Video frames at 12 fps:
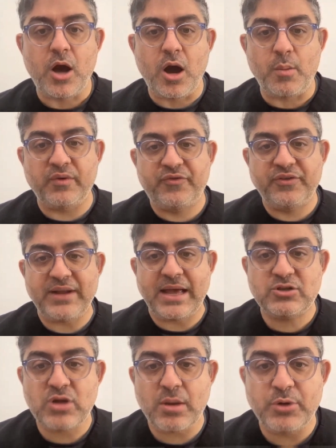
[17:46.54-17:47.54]
I'm on
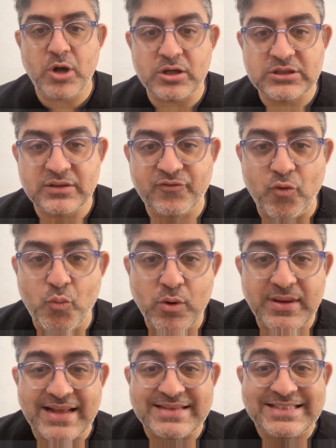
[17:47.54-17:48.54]
finasteride minoxidil for
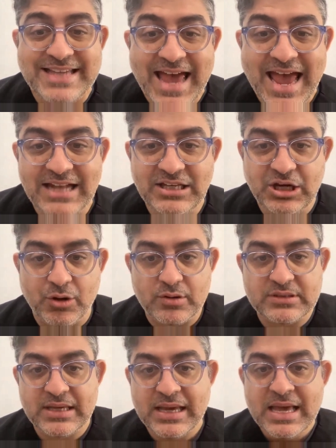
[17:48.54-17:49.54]
more than 10
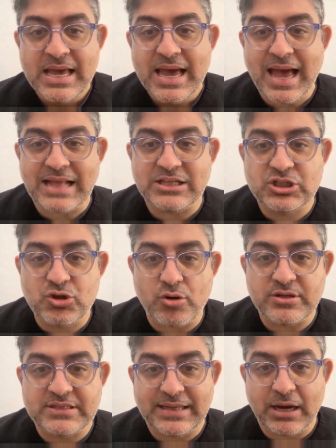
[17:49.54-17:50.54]
years and
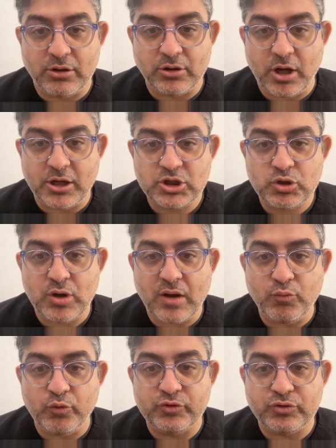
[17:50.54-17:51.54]
start seeing hair loss, should I
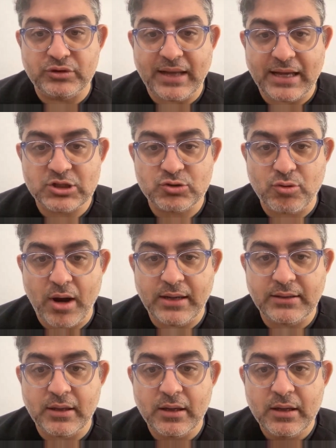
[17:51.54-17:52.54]
move to
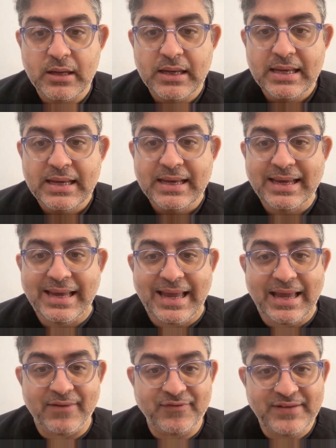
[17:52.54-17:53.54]
dutasteride?
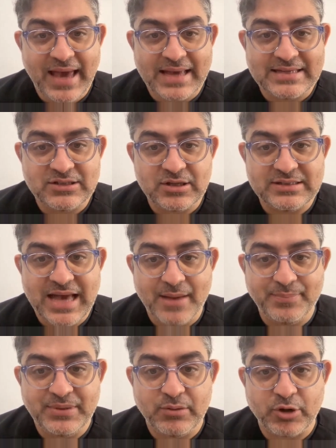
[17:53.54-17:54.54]
If yes, does
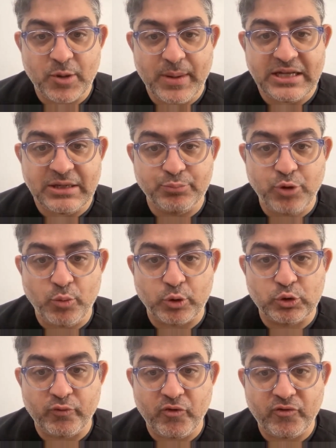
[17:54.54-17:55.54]
Happy recommend any blood
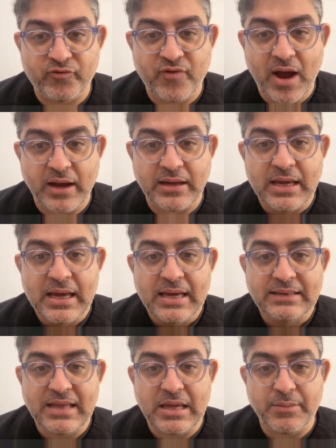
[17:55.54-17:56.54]
work to verify
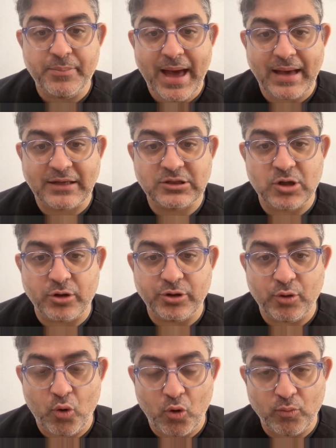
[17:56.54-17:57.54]
the impacts
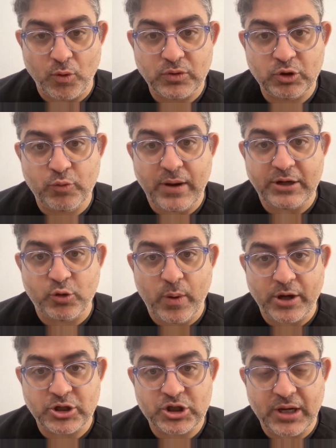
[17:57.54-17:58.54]
on the hormone? Great
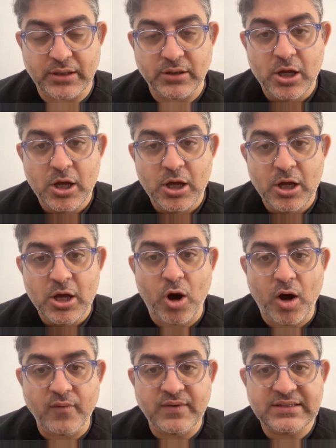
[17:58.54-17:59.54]
question.
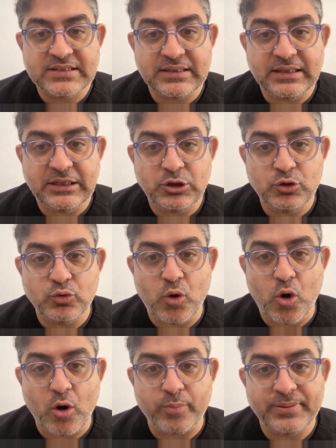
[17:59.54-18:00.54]
So obviously
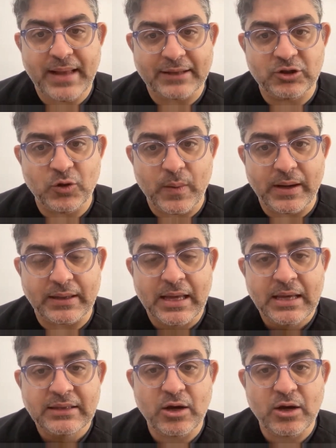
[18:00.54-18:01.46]
you are plateauing.